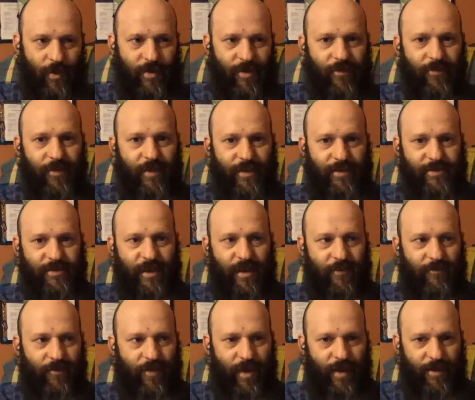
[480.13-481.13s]
that things
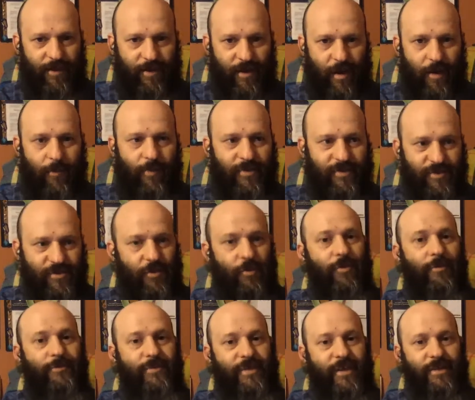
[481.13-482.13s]
have lined up and
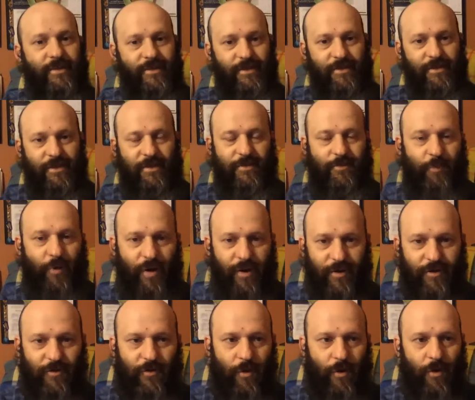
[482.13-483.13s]
circumstances he's brought
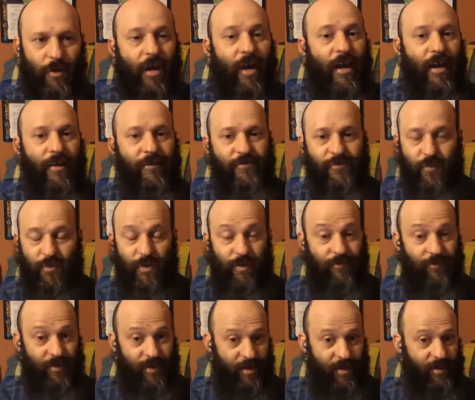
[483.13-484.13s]
into our lives,
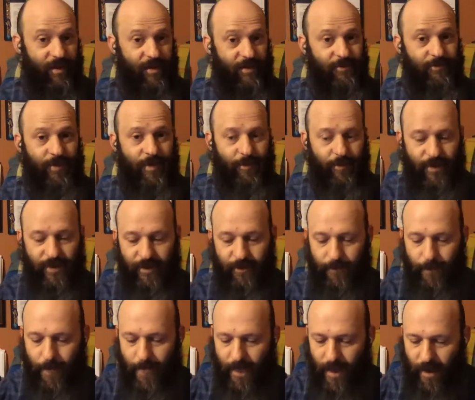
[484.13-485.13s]
whatever that case may be.
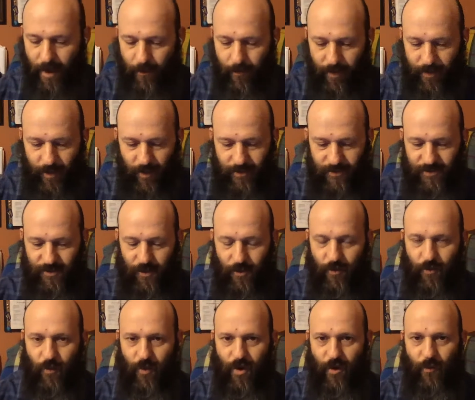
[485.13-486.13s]
But also
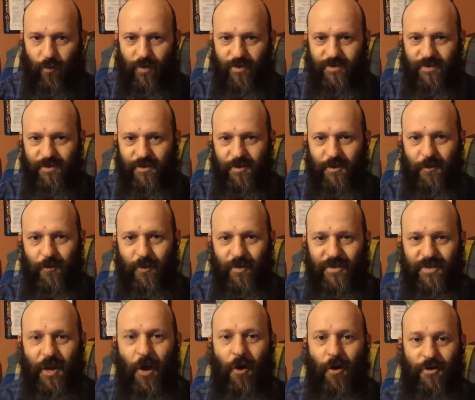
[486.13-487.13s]
where we sit there and we
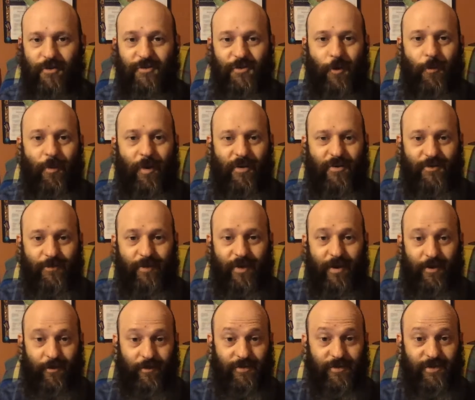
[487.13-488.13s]
talk so much
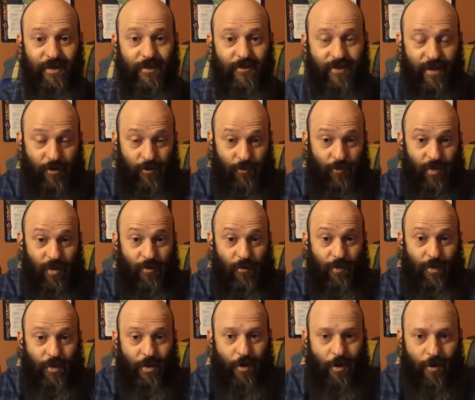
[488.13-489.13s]
about ourselves, how great
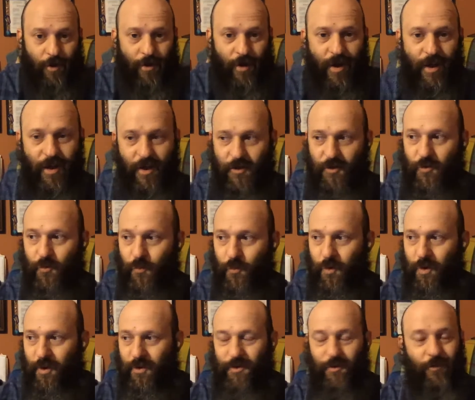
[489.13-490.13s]
we are. You
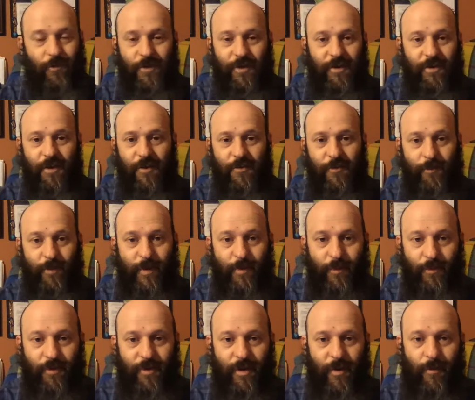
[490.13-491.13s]
really don't need other
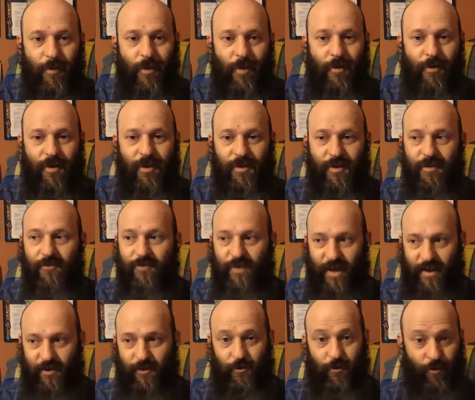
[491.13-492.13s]
people to come along and give
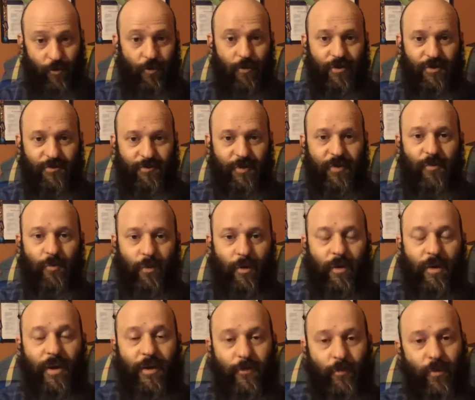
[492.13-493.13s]
that encouragement.
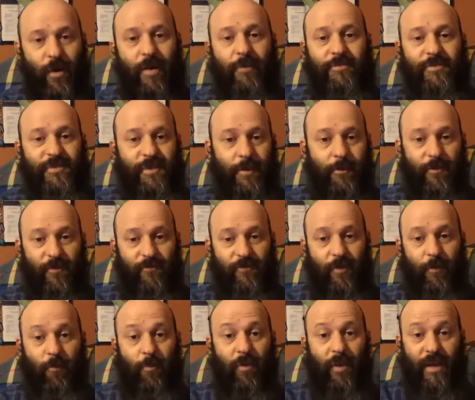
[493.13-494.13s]
It robs them of
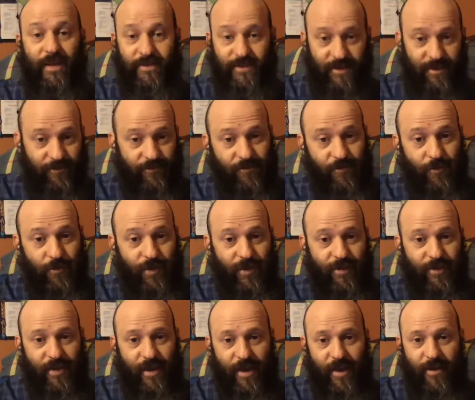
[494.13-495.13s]
the blessing of
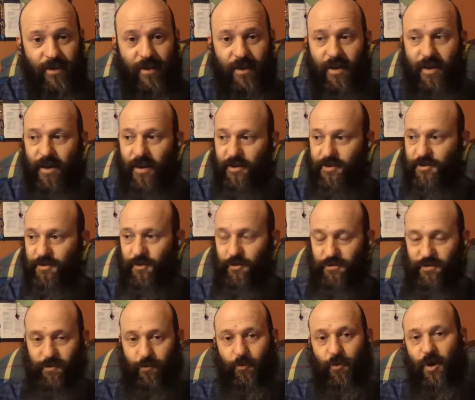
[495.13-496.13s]
doing that. It
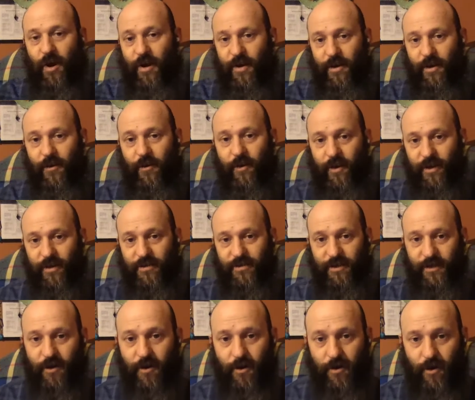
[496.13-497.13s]
shows the pride and arrogance
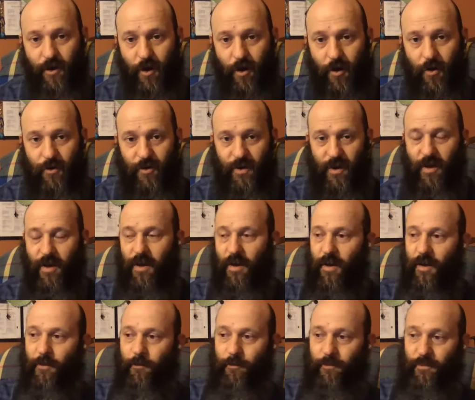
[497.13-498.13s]
in our heart.
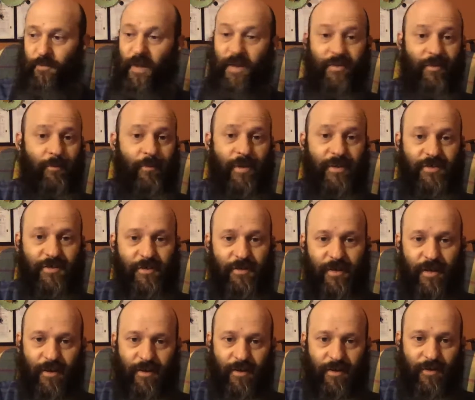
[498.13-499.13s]
Not to mention
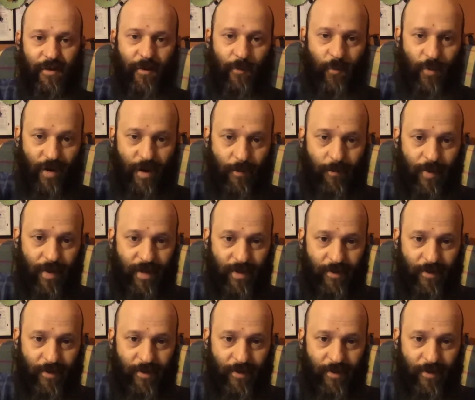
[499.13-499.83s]
that when I'm